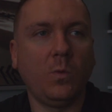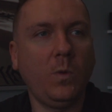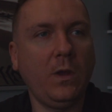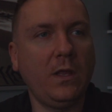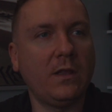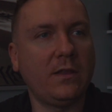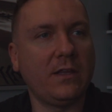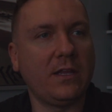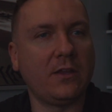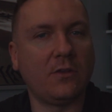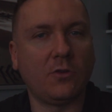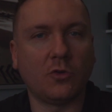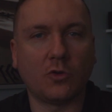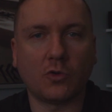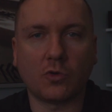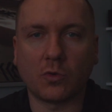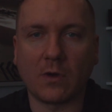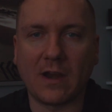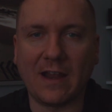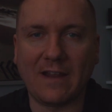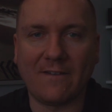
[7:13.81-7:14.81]
really
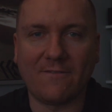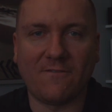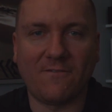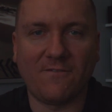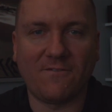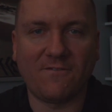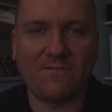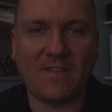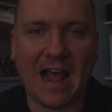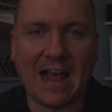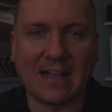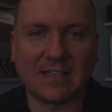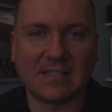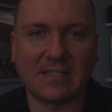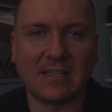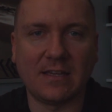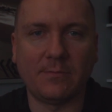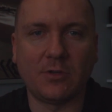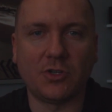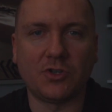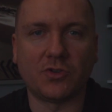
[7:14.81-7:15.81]
great
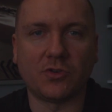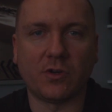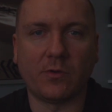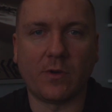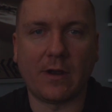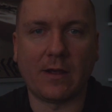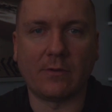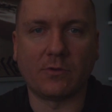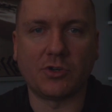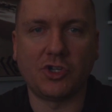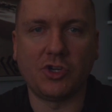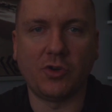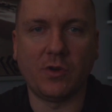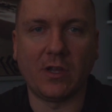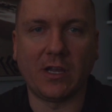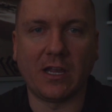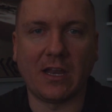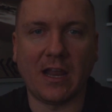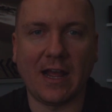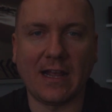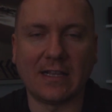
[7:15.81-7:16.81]
fast imagery when I was
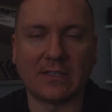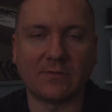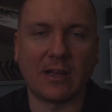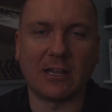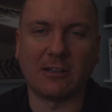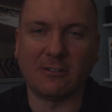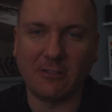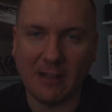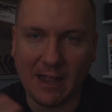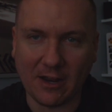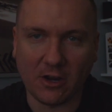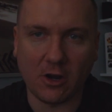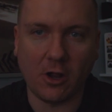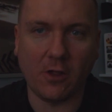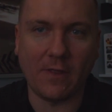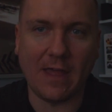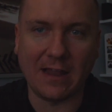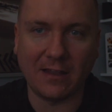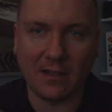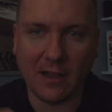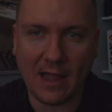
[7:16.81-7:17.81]
shooting at night so I can let in all
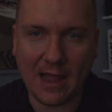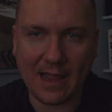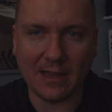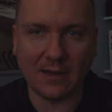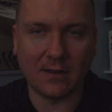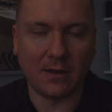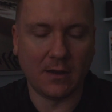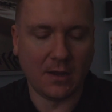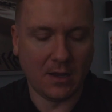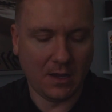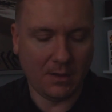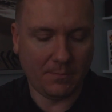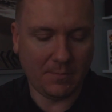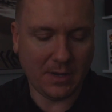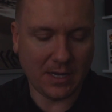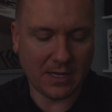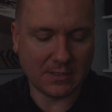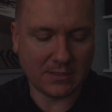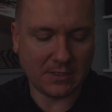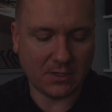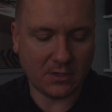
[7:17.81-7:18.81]
that light.
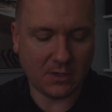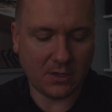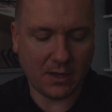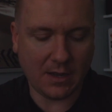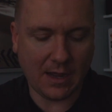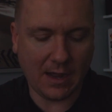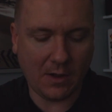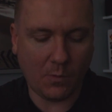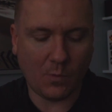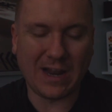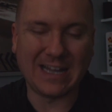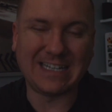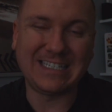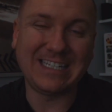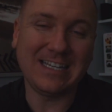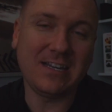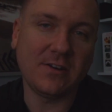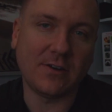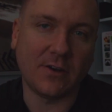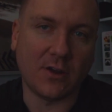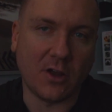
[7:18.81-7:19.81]
Because what I
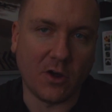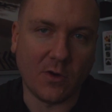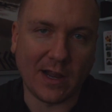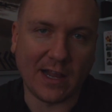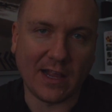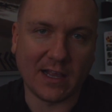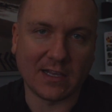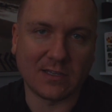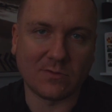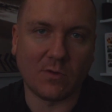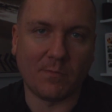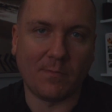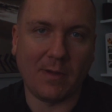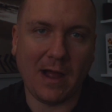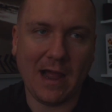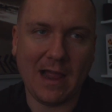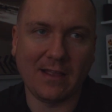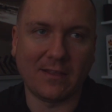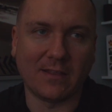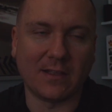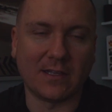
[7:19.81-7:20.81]
didn't know, I guess, when
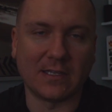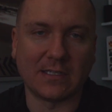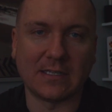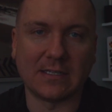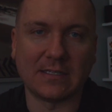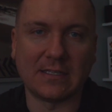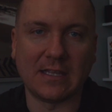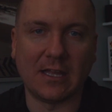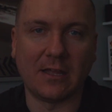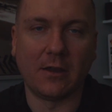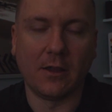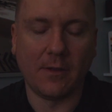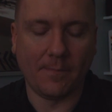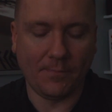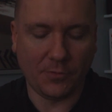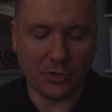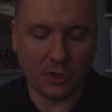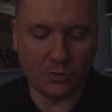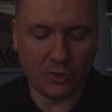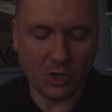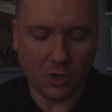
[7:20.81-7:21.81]
buying this is that
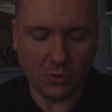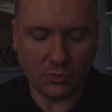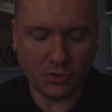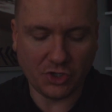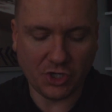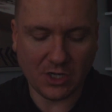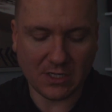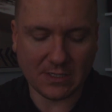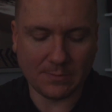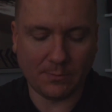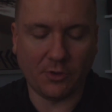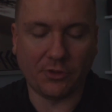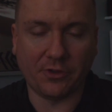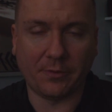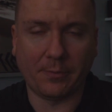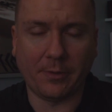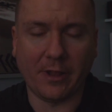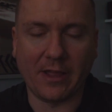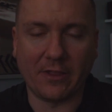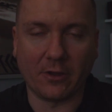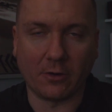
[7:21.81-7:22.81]
you don't just
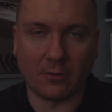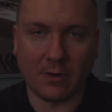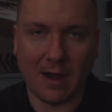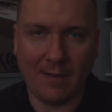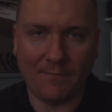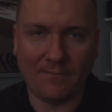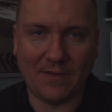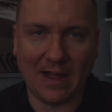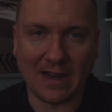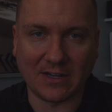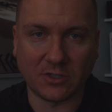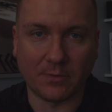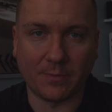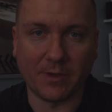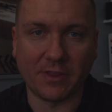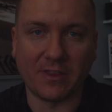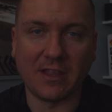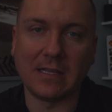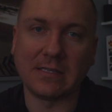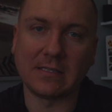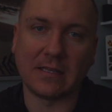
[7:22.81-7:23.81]
multiply the crop factor,
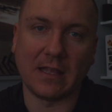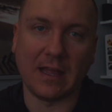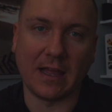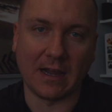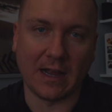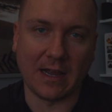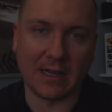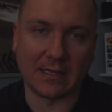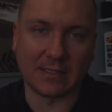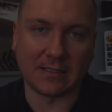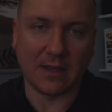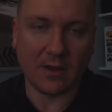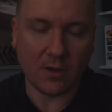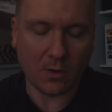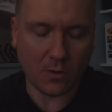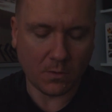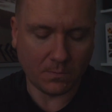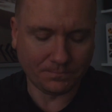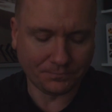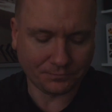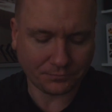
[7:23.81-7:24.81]
but things like
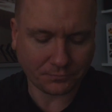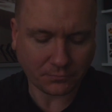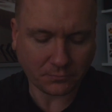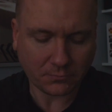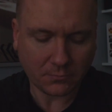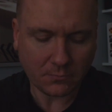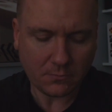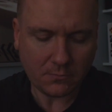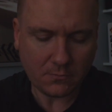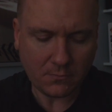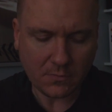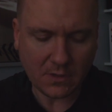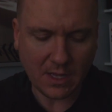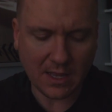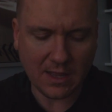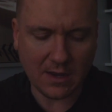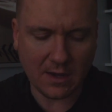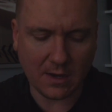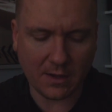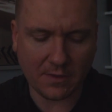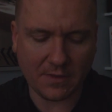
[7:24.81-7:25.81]
ISO
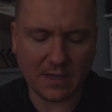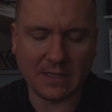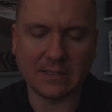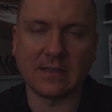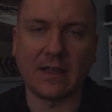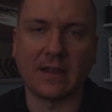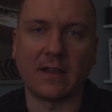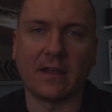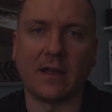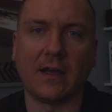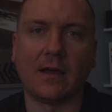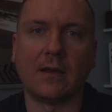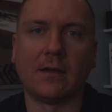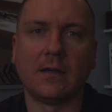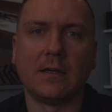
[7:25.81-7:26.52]
and things like